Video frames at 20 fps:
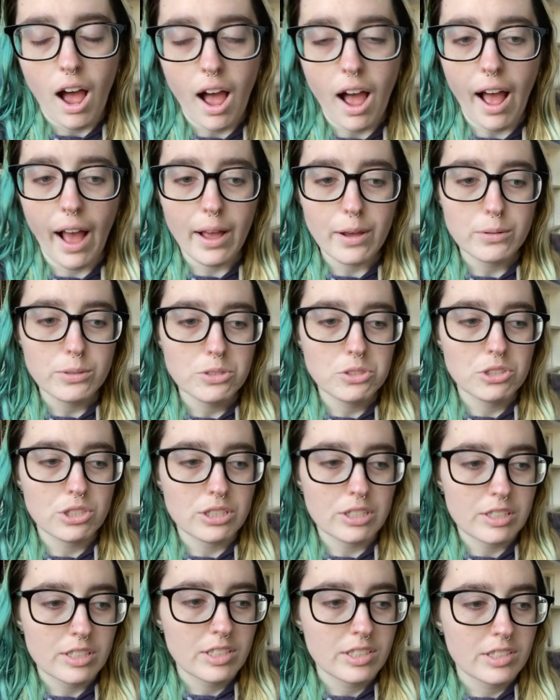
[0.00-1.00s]
I was
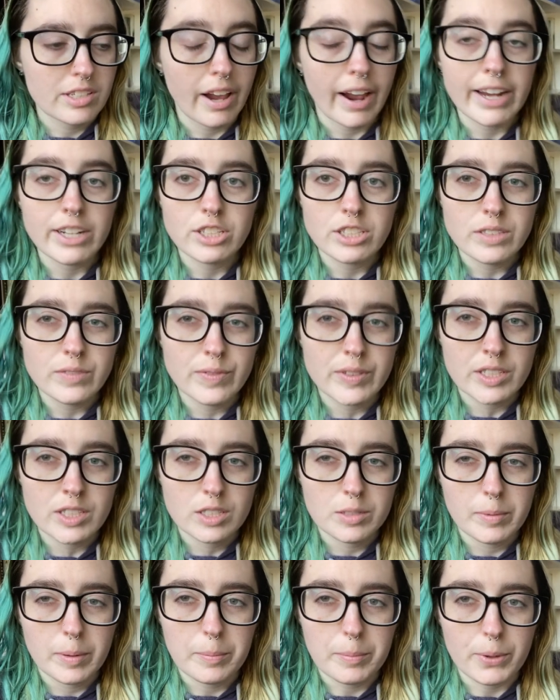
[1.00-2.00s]
just, I just
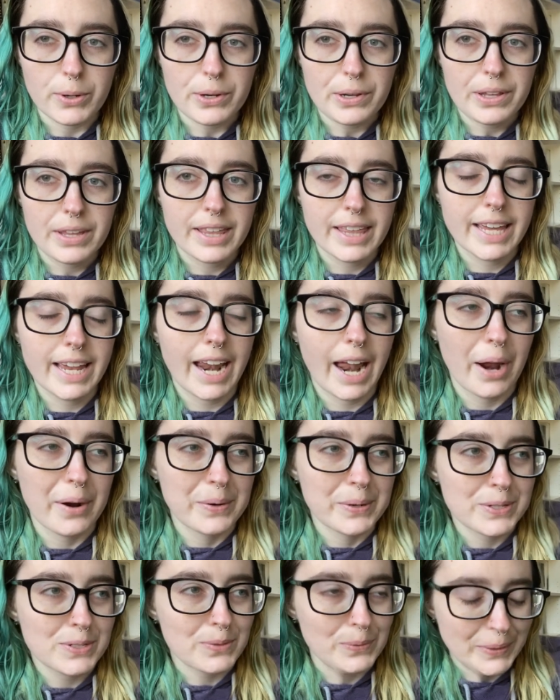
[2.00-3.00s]
finished my book that I
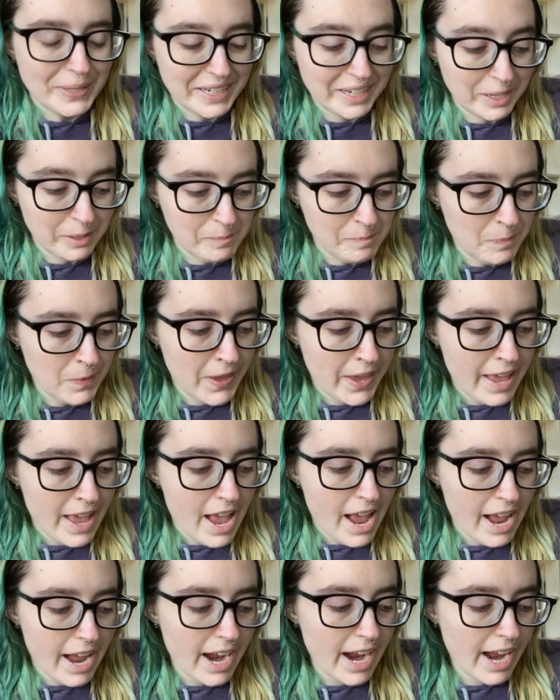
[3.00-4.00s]
was reading
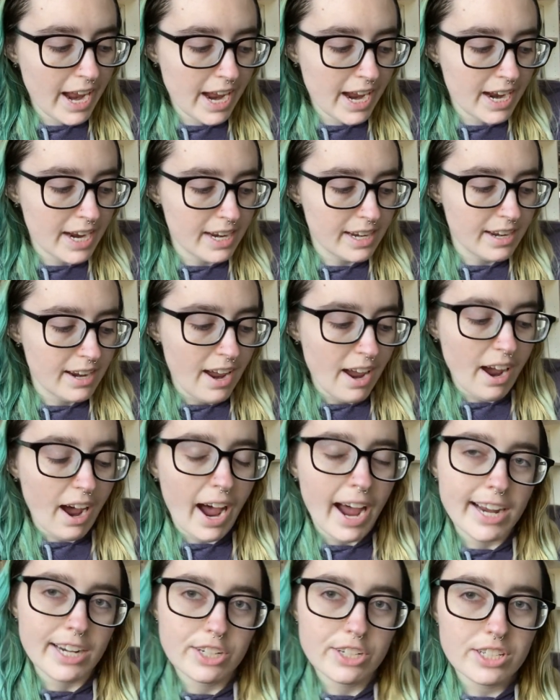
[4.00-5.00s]
and
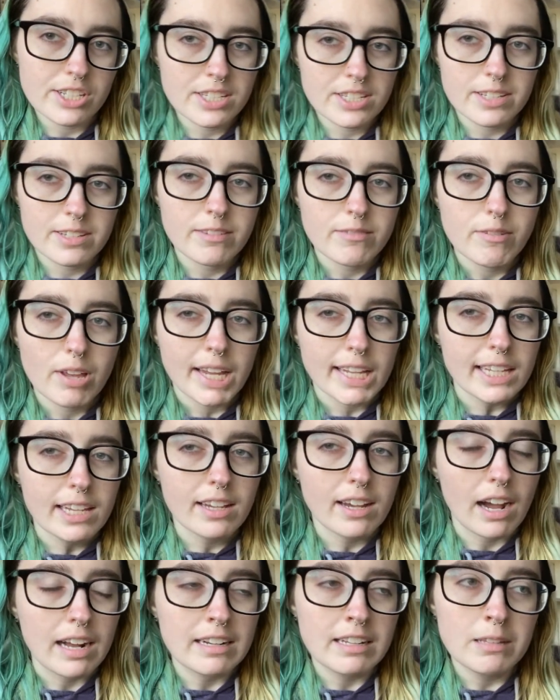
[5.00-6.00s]
I just
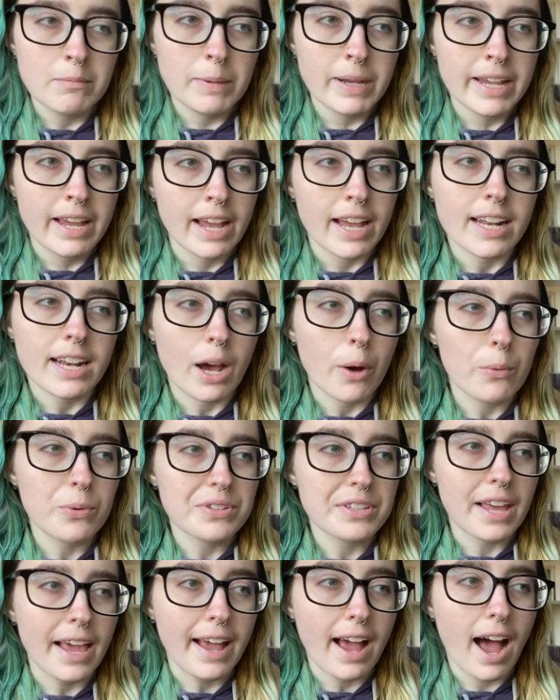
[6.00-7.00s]
got in my head. I was
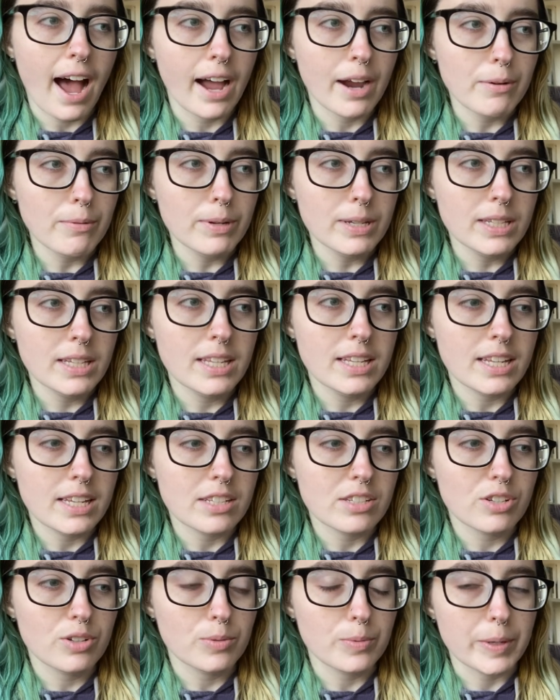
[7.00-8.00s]
like, I really
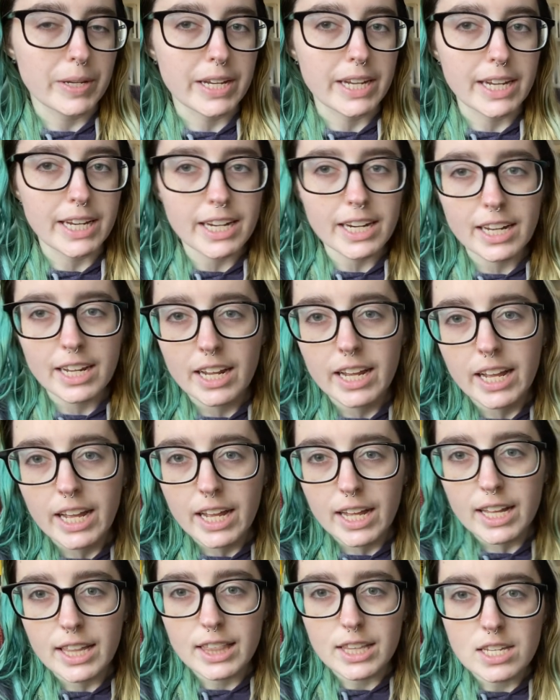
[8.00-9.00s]
need to read
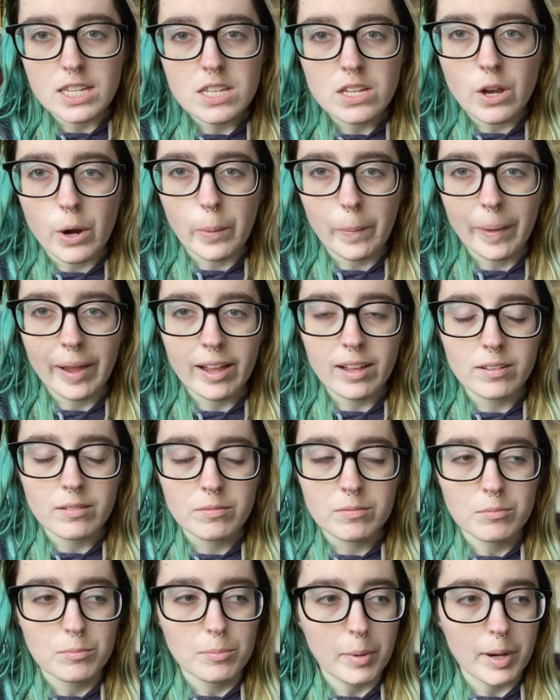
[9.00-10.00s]
The Snowman
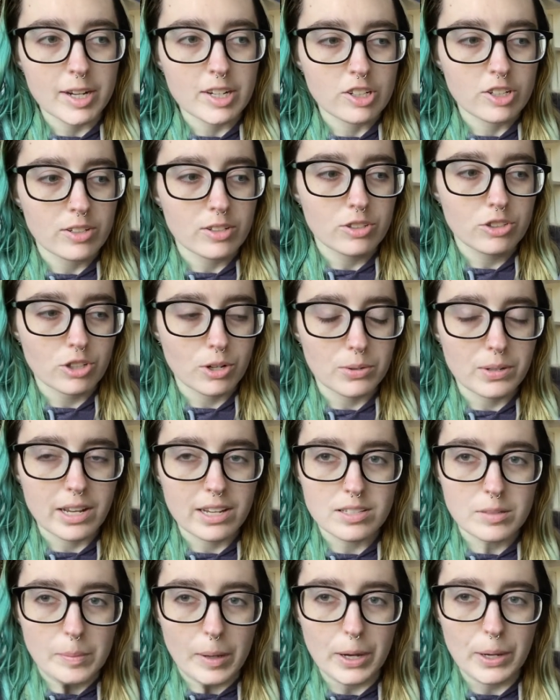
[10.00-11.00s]
by Jo
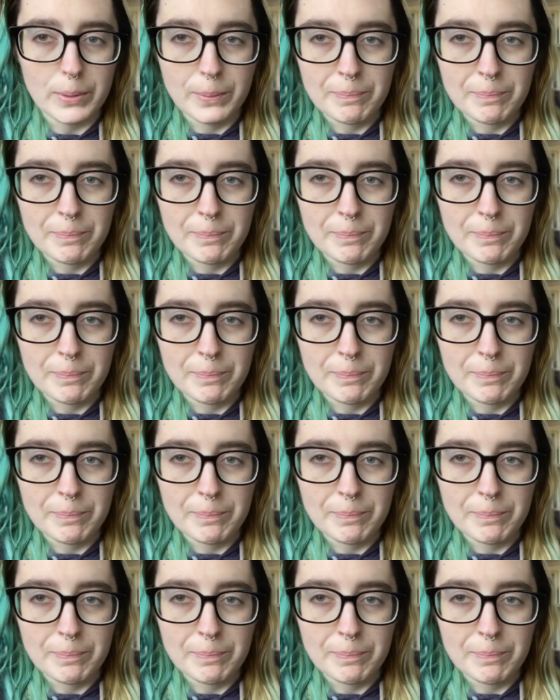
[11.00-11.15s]
Nesbo.